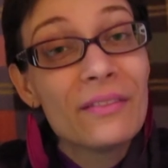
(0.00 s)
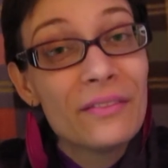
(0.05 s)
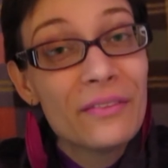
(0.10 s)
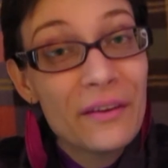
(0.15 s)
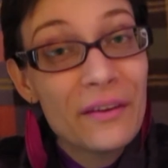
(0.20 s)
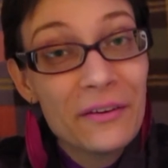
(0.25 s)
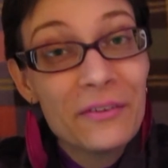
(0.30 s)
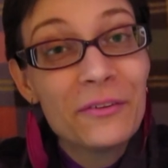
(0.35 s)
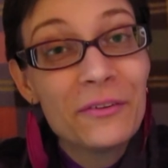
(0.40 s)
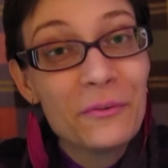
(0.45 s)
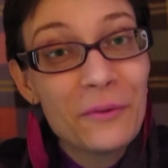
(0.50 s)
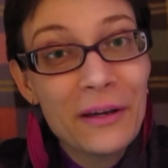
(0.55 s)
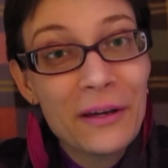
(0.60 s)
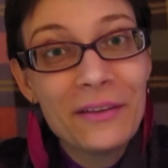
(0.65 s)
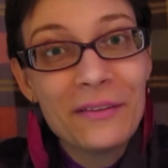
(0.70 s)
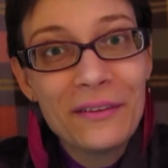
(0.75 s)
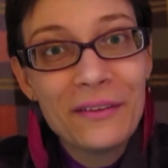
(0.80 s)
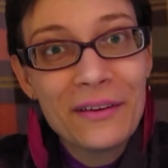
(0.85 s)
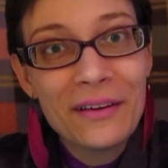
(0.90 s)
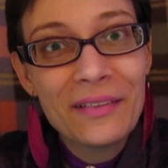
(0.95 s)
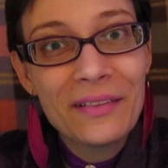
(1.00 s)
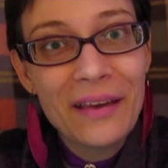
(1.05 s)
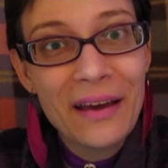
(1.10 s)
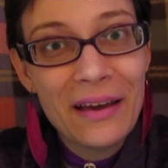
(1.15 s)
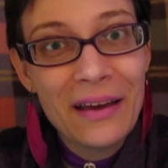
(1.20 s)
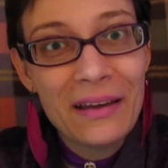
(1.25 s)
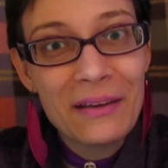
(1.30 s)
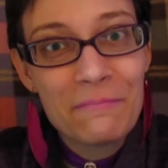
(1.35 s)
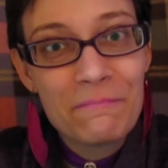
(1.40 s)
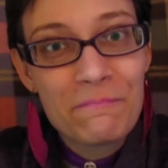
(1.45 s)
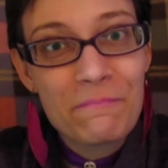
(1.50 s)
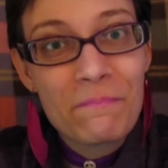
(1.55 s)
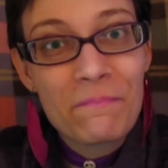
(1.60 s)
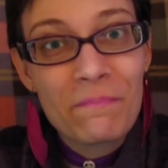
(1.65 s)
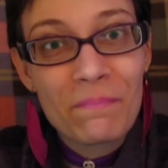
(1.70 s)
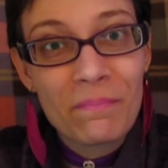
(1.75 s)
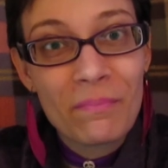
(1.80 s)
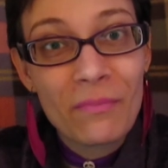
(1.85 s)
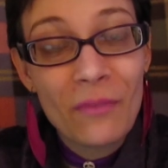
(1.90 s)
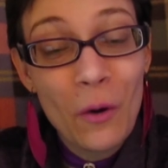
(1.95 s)
there's a way to look at that
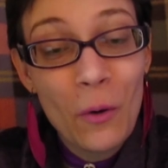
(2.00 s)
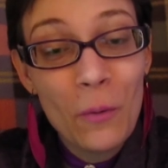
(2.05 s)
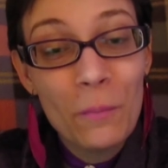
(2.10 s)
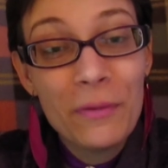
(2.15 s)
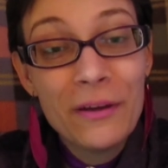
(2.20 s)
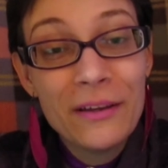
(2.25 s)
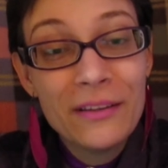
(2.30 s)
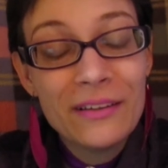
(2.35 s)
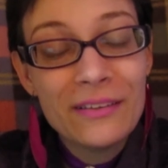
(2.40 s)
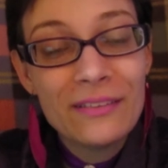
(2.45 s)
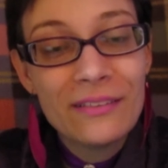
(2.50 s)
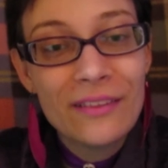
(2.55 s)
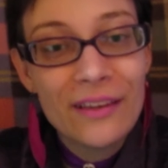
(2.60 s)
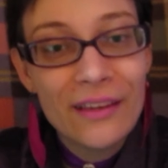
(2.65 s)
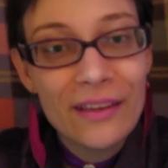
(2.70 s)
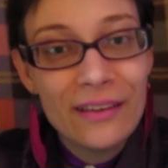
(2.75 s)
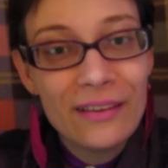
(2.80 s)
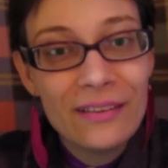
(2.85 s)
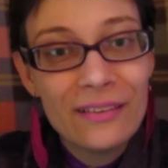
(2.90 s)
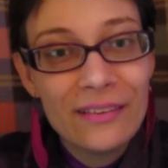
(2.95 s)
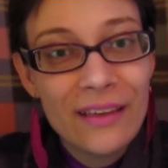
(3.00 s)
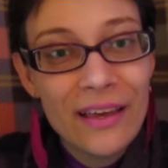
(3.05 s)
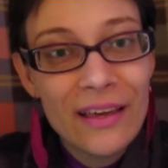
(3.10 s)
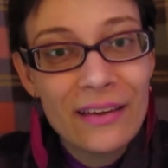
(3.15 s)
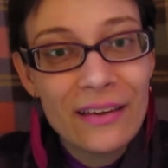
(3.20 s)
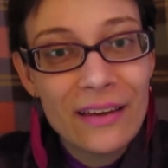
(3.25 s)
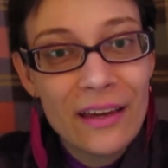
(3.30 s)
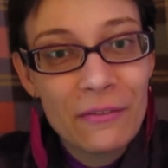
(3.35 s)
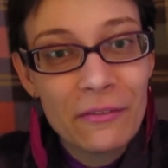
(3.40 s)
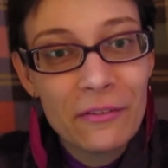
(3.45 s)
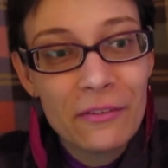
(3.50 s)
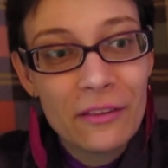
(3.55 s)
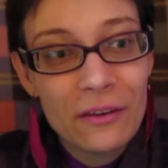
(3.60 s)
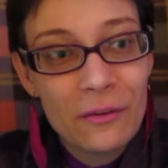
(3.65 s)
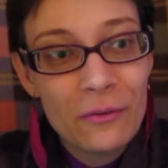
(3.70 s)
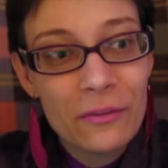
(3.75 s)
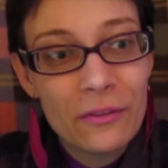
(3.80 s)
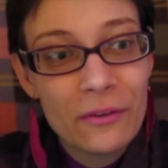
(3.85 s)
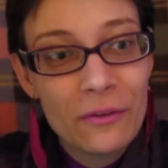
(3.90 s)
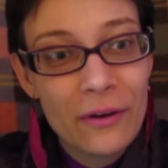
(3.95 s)
opinion thing and taking
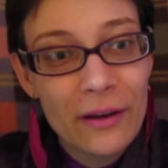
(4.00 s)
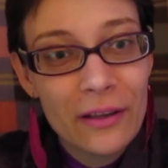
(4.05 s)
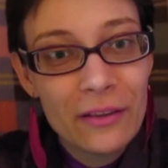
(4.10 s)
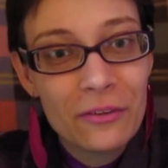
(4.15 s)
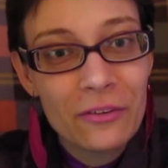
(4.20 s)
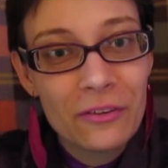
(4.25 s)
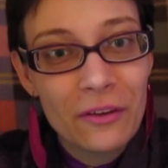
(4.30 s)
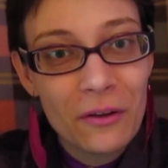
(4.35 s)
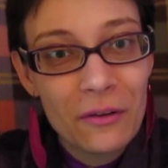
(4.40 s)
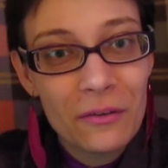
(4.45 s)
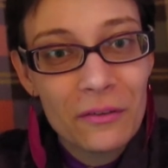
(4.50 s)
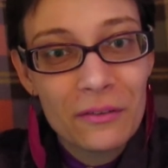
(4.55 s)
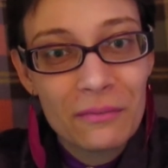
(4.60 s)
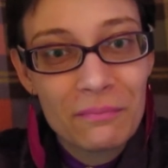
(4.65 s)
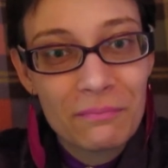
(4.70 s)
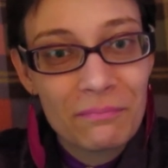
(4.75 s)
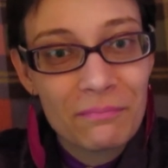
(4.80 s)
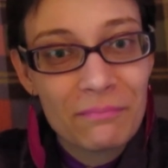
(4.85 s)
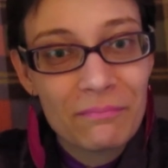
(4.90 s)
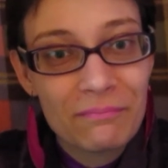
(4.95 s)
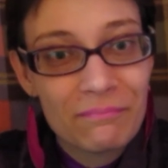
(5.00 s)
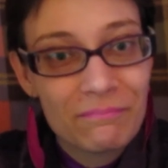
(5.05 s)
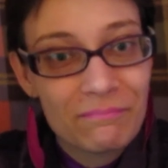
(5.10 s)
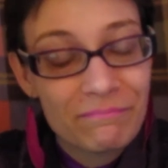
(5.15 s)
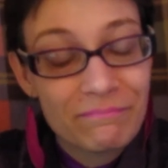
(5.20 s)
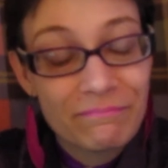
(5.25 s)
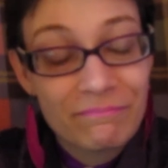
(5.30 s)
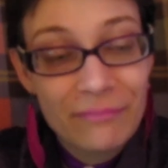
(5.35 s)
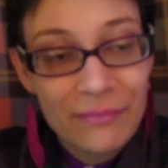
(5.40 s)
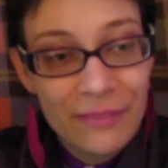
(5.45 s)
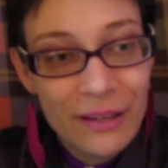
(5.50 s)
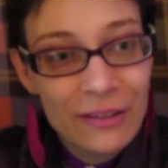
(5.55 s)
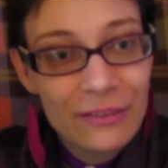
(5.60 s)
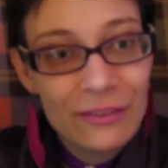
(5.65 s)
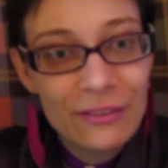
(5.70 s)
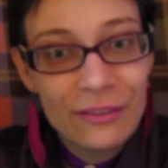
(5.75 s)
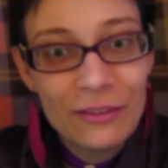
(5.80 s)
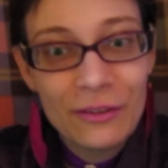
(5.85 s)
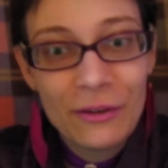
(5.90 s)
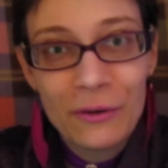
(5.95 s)
everything with a grain of salt,
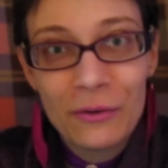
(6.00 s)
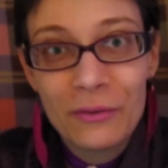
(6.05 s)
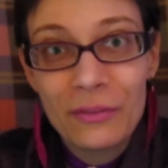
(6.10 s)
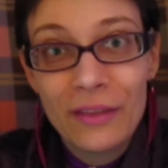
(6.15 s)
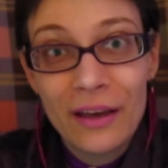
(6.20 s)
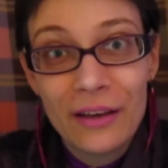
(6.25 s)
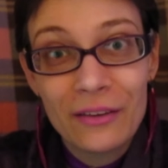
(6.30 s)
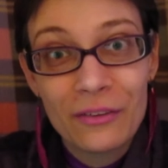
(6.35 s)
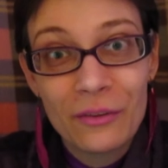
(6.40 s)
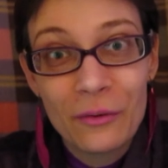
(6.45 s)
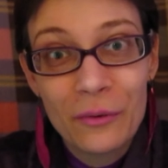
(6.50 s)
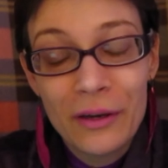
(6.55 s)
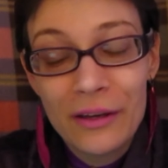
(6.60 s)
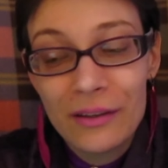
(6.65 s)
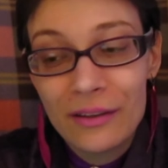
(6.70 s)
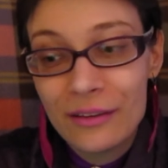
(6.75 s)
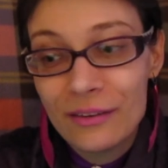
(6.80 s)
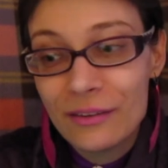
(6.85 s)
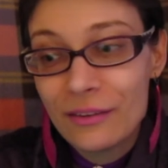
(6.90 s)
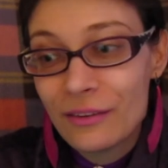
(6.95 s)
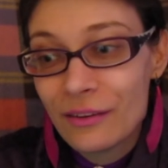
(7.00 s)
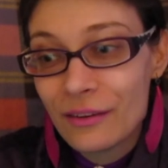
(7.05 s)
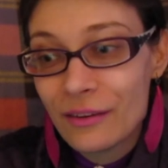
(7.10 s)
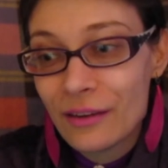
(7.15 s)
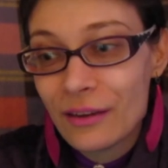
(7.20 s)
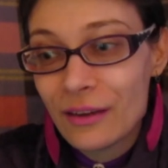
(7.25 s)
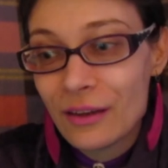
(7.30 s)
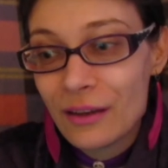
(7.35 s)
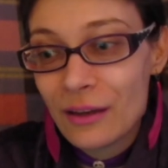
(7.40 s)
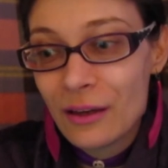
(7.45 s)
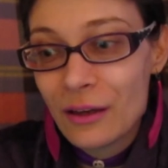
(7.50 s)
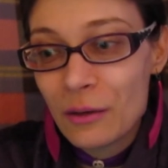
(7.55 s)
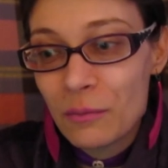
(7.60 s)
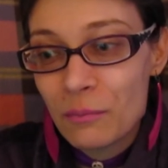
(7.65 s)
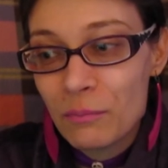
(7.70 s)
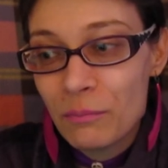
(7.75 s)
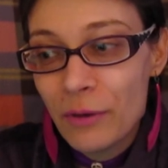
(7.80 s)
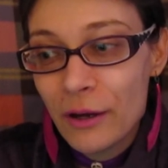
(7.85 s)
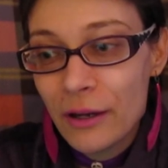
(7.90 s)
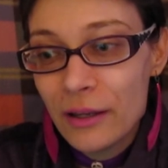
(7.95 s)
because, you know, that's the way it is.
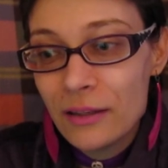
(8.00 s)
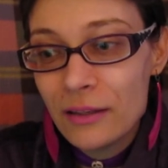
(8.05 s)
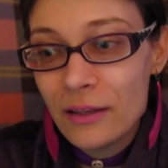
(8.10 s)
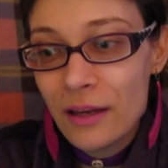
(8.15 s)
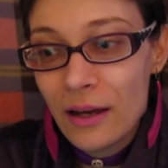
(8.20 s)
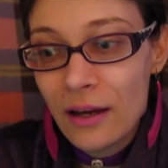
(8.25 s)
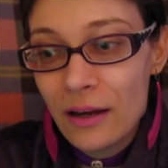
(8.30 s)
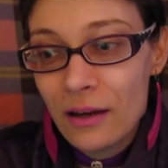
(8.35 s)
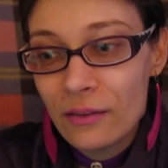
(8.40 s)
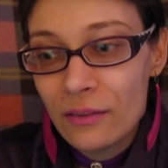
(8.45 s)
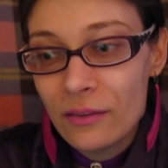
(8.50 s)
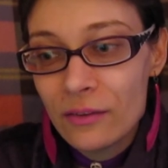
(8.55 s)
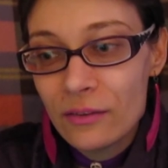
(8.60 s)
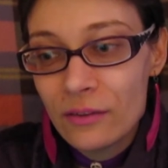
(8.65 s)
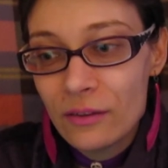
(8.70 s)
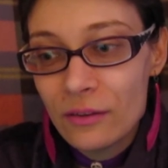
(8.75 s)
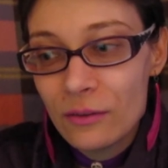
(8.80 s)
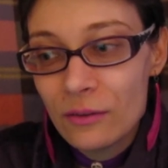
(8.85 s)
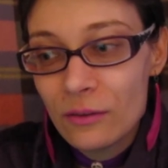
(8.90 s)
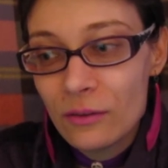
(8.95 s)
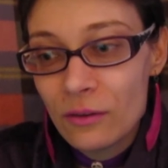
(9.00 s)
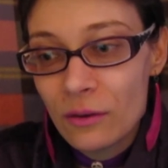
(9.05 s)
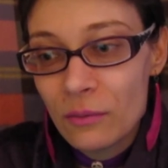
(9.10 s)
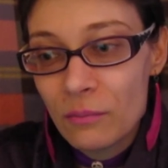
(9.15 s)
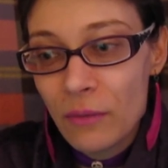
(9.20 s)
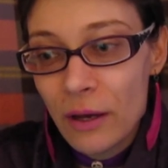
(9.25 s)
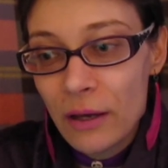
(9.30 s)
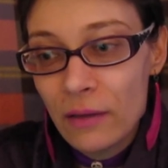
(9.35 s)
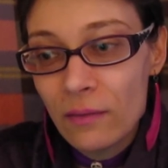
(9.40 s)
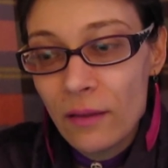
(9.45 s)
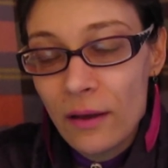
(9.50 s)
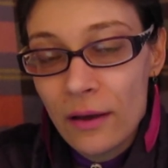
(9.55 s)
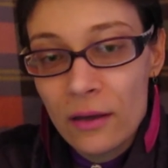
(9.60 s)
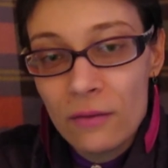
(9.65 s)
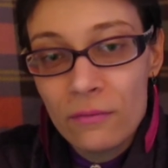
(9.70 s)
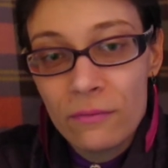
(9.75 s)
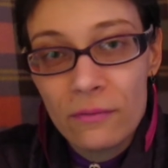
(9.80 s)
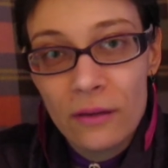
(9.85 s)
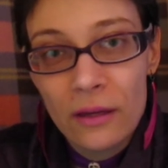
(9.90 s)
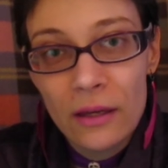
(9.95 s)
But yeah, this is my
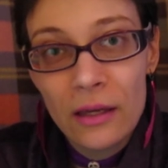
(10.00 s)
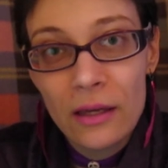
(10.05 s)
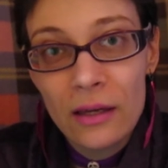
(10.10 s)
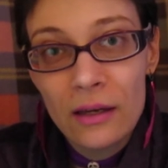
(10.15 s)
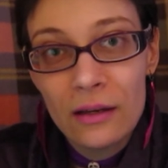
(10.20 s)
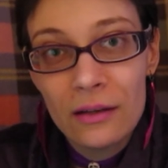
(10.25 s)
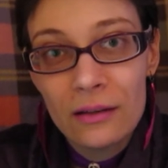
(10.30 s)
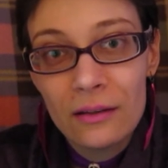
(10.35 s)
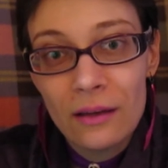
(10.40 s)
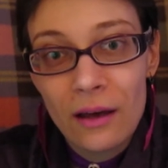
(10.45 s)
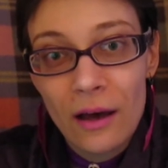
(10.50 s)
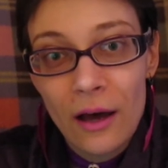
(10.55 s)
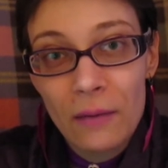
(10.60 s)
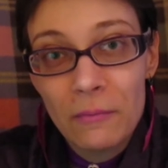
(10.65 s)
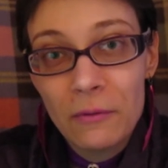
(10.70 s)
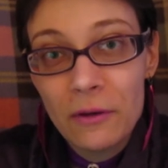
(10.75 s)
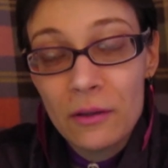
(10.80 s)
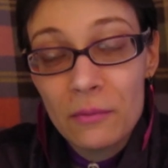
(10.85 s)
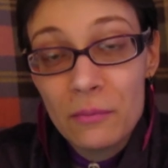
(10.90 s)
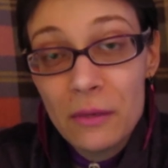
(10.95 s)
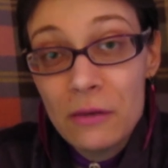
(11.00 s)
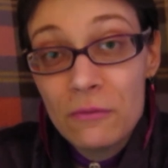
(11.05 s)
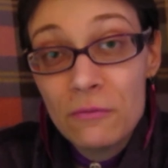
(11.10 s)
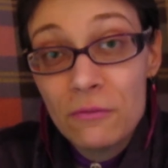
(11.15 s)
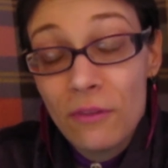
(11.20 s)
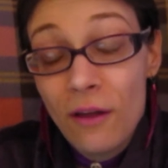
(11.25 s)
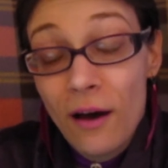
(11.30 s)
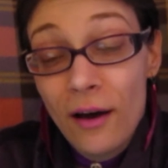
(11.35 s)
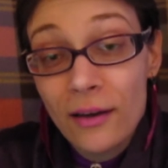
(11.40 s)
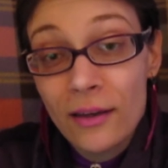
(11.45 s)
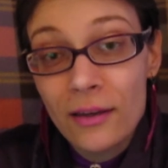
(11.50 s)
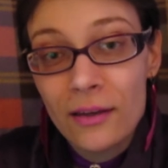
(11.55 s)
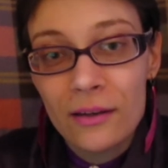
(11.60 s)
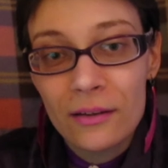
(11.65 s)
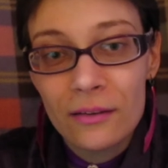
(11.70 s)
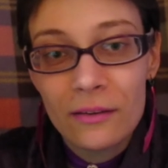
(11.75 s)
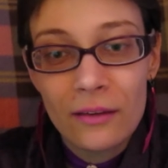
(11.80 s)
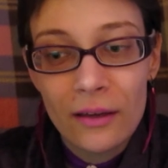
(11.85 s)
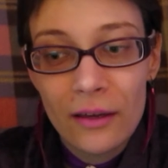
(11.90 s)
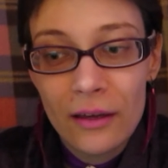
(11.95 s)
life and I'm going to be vlogging
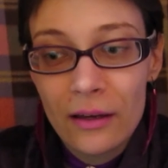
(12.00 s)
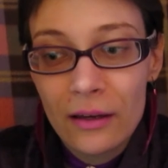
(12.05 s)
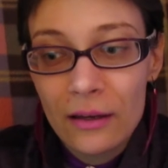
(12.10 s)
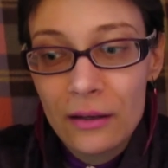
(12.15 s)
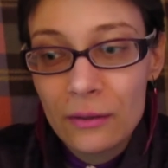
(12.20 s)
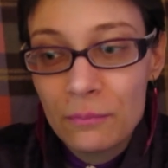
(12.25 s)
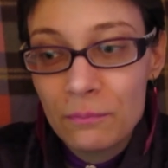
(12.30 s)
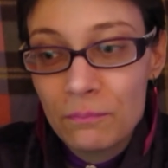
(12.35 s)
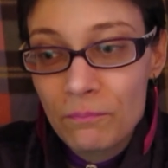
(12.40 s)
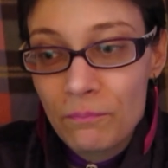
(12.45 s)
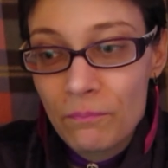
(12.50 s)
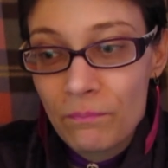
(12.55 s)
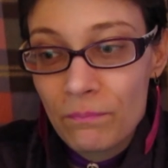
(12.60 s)
it, and